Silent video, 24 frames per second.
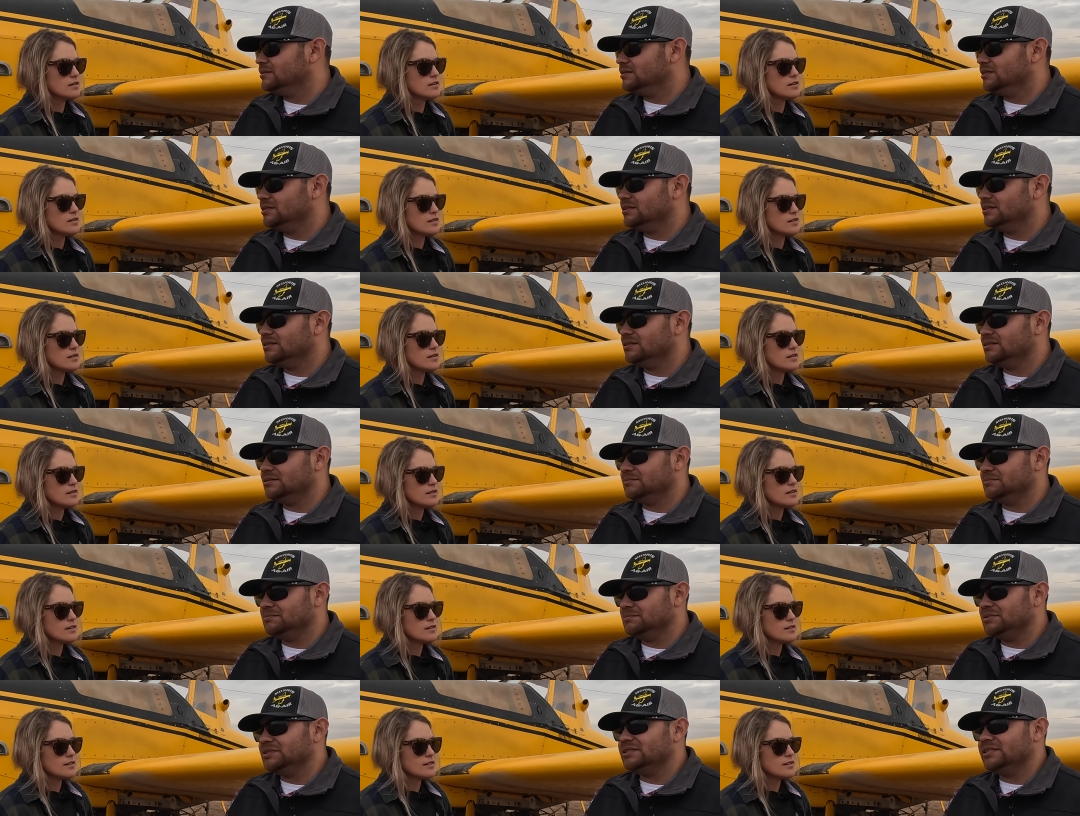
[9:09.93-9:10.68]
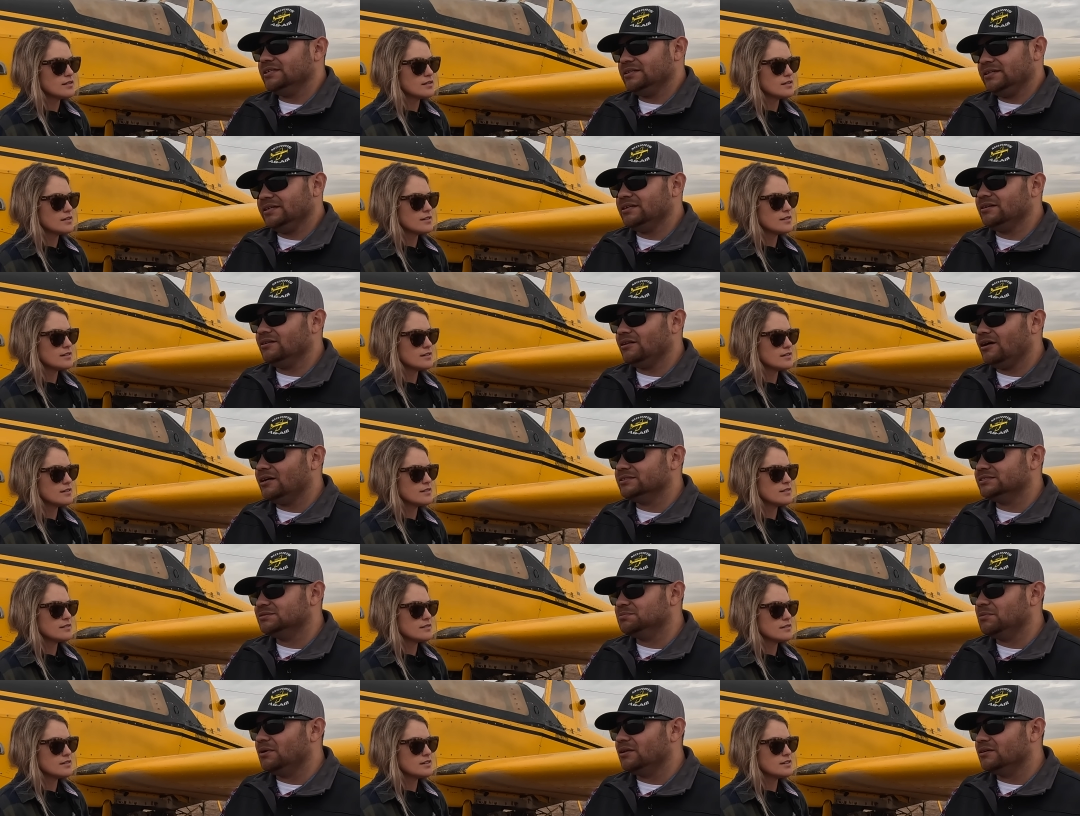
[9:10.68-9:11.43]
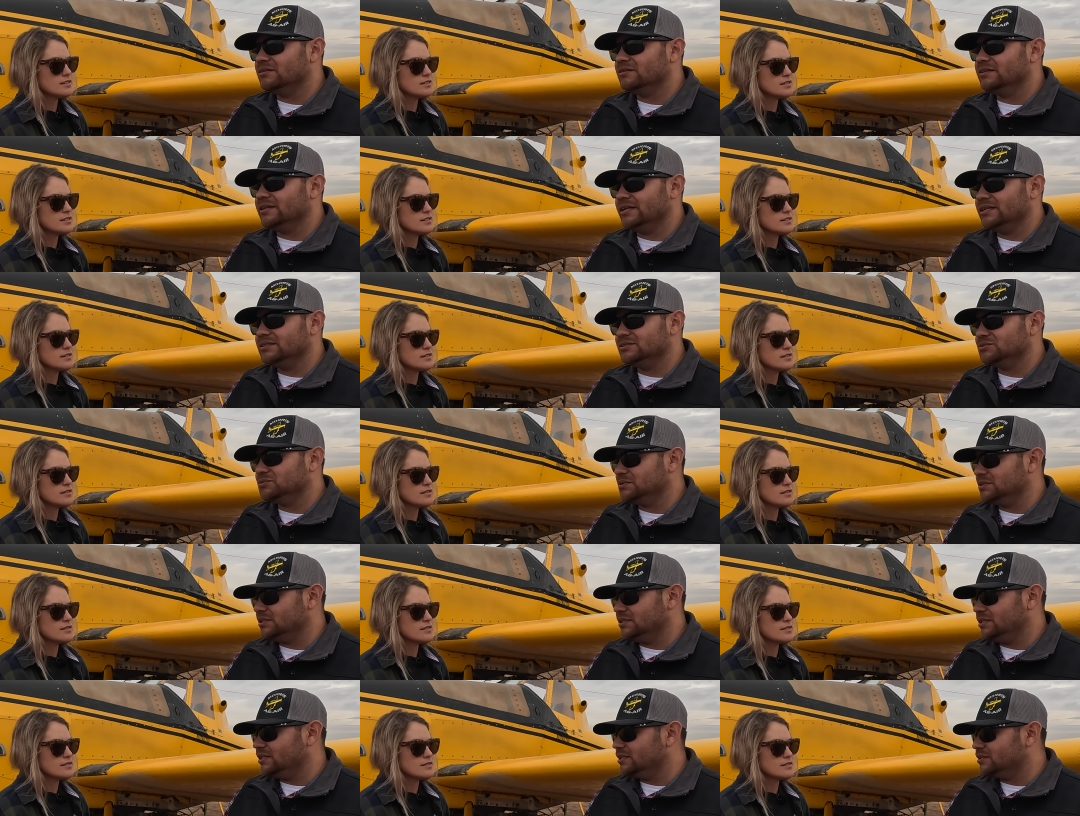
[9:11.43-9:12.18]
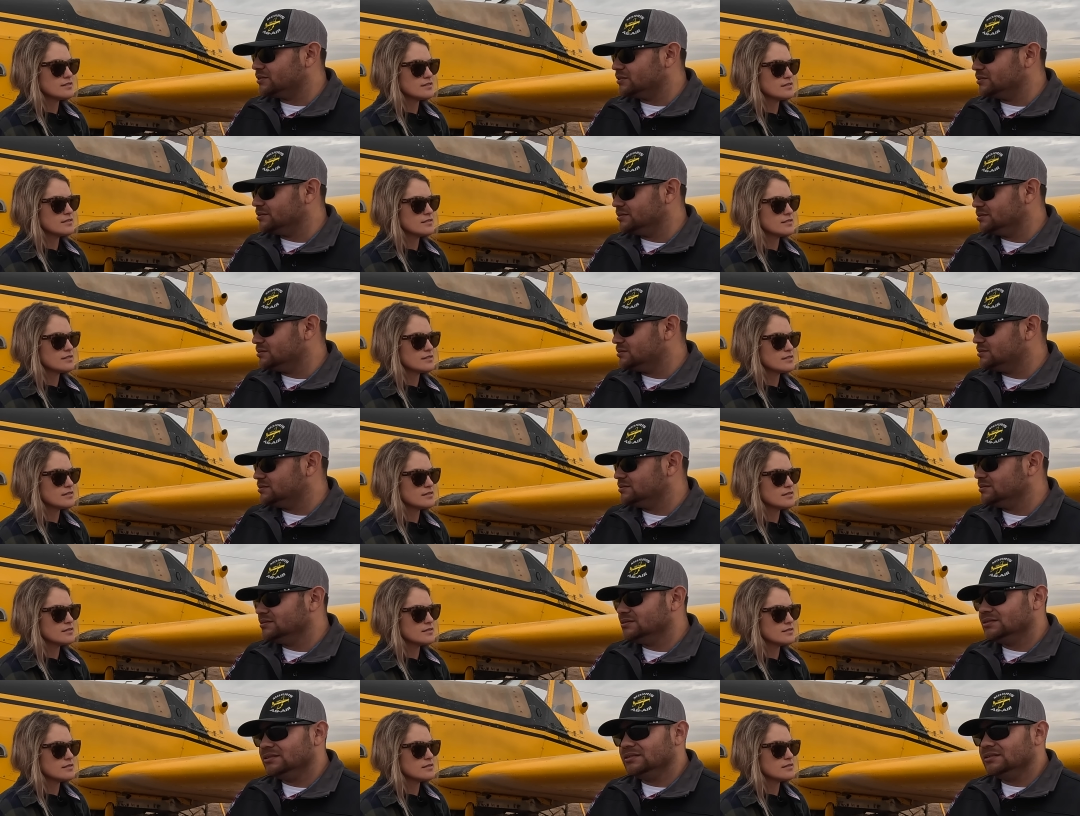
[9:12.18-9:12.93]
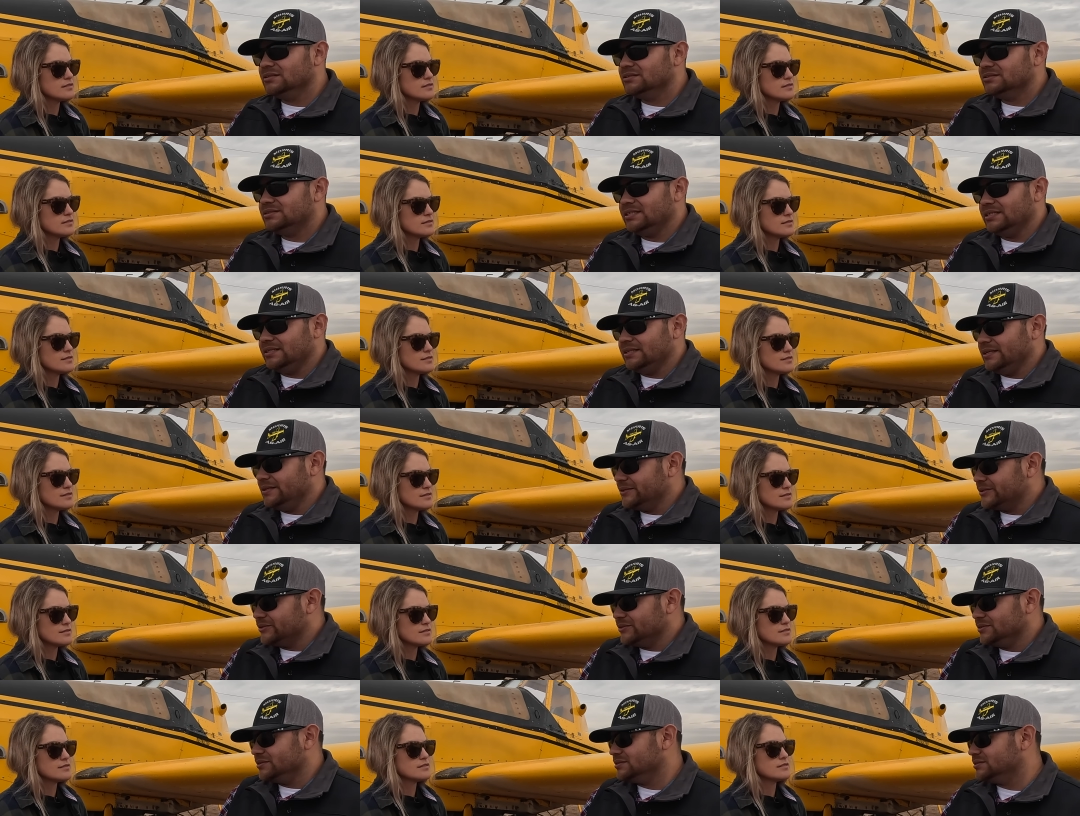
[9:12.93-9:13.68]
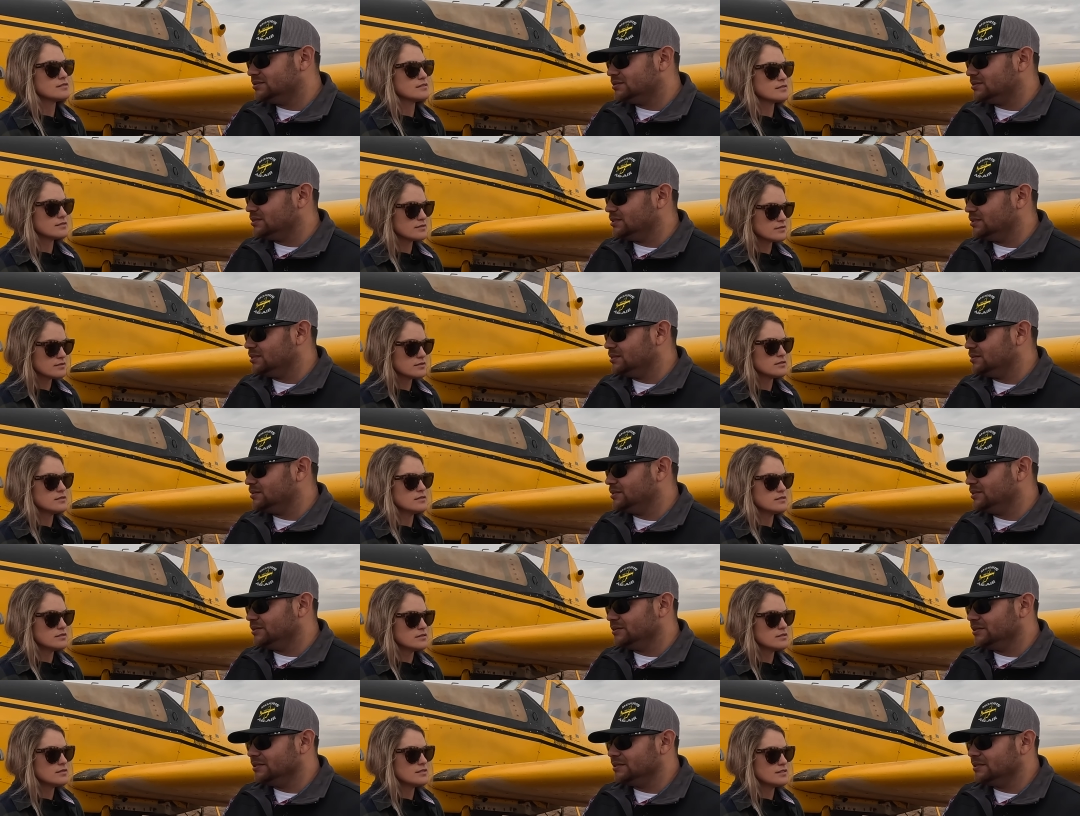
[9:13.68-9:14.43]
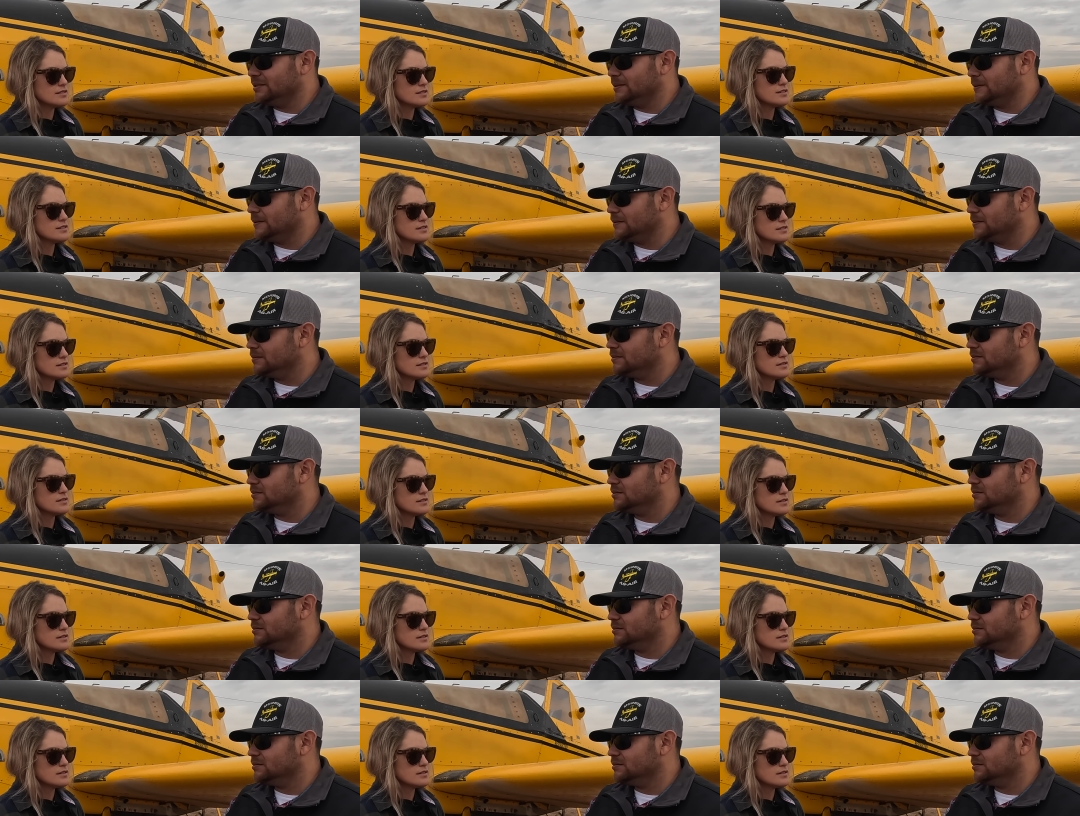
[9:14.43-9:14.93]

Speaker 1: Um, but they get a lot smaller than that, 20 acres, 10 acres uh, here and there.